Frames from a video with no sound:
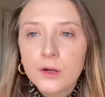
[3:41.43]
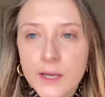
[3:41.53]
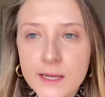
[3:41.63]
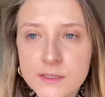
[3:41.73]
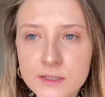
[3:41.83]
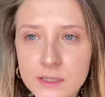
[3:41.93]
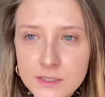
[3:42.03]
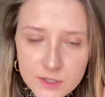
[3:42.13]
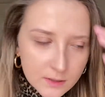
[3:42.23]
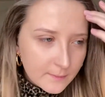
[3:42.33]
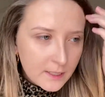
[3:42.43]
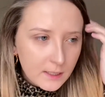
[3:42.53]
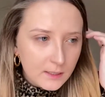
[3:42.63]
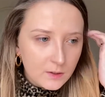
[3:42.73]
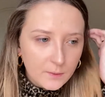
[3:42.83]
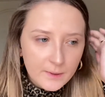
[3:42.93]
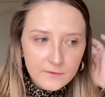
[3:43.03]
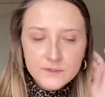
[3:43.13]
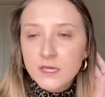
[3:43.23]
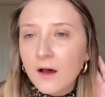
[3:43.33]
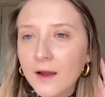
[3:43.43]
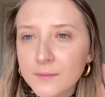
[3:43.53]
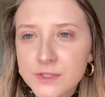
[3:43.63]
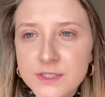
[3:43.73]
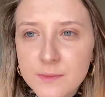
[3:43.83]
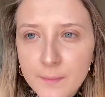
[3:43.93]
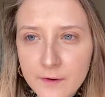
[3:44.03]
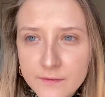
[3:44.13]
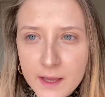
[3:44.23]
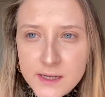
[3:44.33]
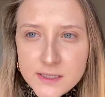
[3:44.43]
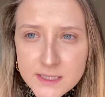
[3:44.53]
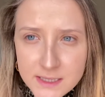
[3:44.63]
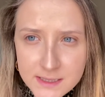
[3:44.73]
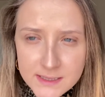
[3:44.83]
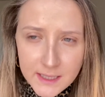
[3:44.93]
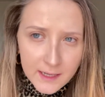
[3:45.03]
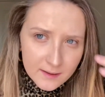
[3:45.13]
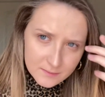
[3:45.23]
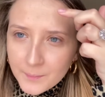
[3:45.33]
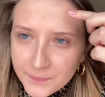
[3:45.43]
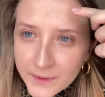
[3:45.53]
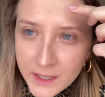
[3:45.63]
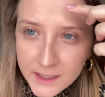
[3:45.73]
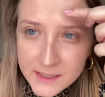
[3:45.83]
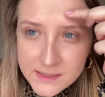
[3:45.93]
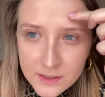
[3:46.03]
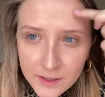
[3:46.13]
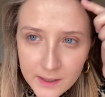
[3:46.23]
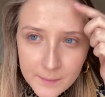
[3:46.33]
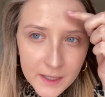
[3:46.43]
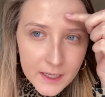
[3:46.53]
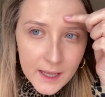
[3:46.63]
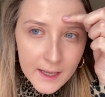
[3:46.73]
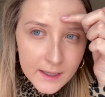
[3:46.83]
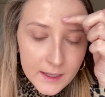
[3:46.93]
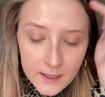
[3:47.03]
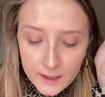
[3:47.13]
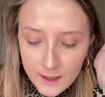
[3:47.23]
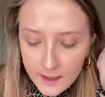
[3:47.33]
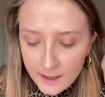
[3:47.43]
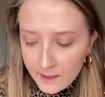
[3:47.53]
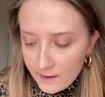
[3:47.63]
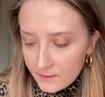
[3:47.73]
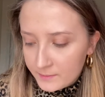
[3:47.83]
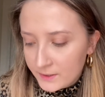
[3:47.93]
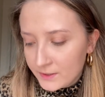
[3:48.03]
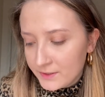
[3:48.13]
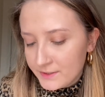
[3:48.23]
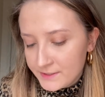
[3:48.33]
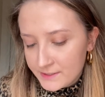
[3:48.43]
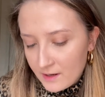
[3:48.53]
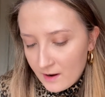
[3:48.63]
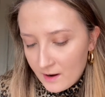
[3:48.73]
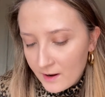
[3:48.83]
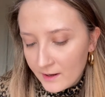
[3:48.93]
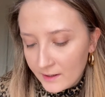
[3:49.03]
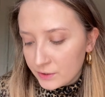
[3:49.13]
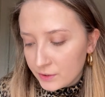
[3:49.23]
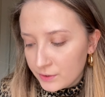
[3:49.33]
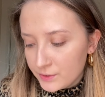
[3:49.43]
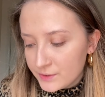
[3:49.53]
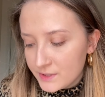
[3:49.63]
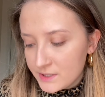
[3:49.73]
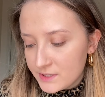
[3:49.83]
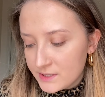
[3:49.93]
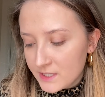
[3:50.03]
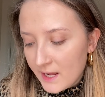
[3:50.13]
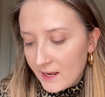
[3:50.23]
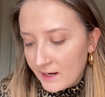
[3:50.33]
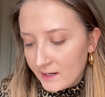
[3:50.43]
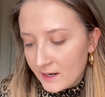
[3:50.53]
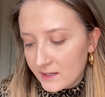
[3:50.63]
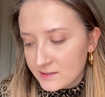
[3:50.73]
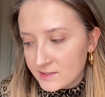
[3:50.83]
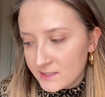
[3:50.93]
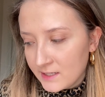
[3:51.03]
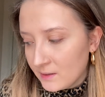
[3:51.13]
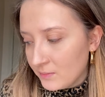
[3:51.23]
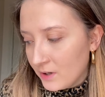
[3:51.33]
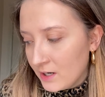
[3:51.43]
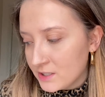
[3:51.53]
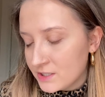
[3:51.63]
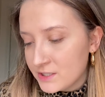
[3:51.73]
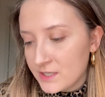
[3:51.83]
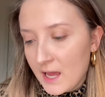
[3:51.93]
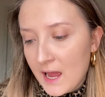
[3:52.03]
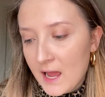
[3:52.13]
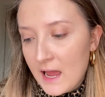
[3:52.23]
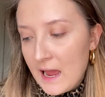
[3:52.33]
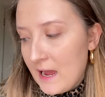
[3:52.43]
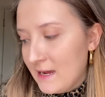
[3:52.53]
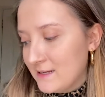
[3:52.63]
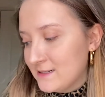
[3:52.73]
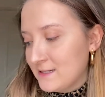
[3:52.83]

So that took me a little bit of time just to buff that into the skin. It is looking a bit cakey here because I used a concealer brush that had